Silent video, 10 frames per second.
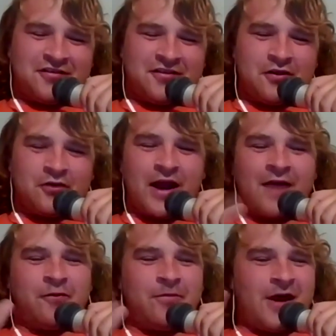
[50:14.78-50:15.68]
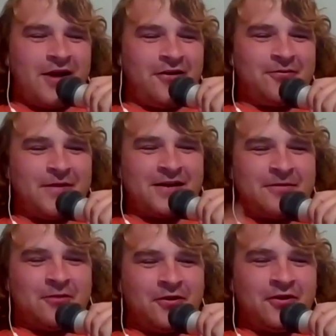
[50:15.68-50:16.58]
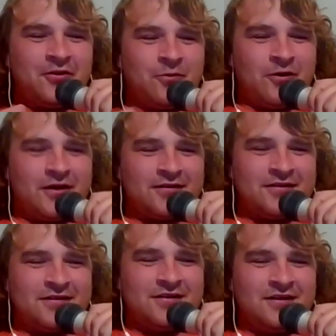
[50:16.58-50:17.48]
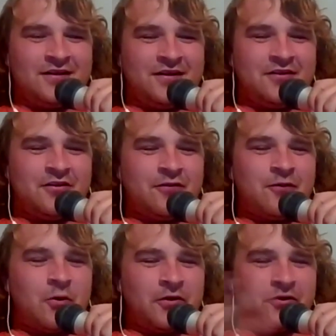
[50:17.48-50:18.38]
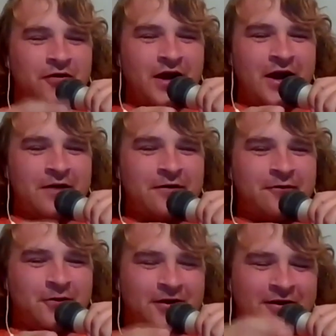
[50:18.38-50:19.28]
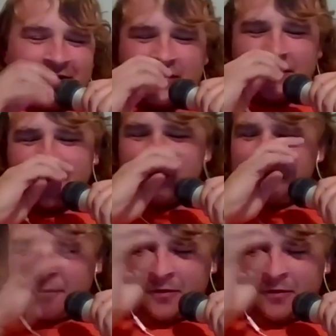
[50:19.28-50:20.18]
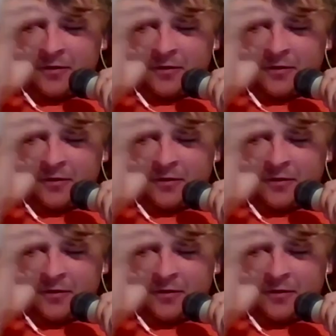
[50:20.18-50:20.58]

gravel piles made me really want the 4-wheel drive one, because if you remember when